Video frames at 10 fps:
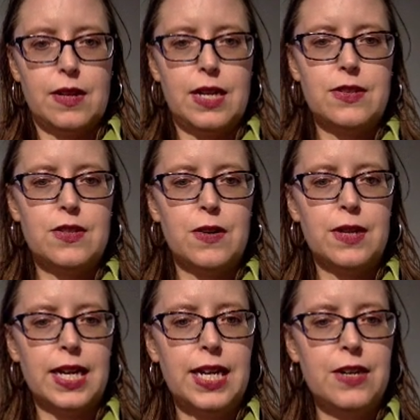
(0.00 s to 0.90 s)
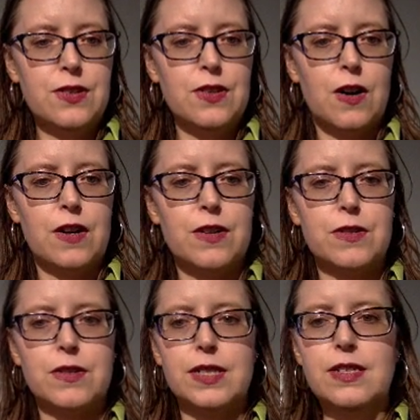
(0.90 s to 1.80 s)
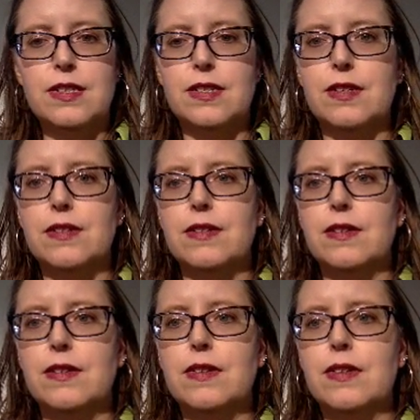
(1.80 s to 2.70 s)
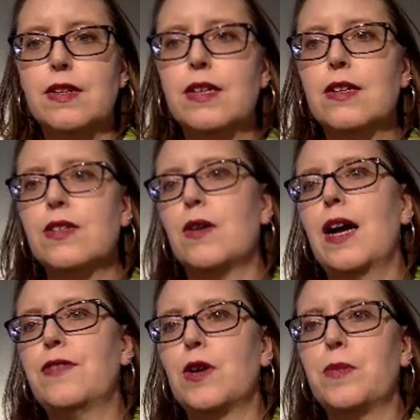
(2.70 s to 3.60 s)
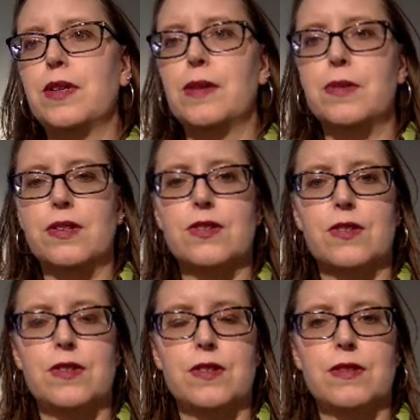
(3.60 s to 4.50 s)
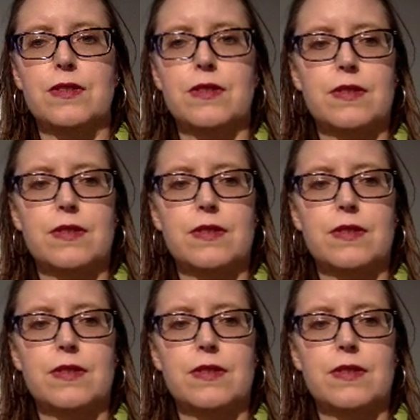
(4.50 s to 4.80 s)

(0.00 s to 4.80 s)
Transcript: And so like here's article list. So I have to open up external.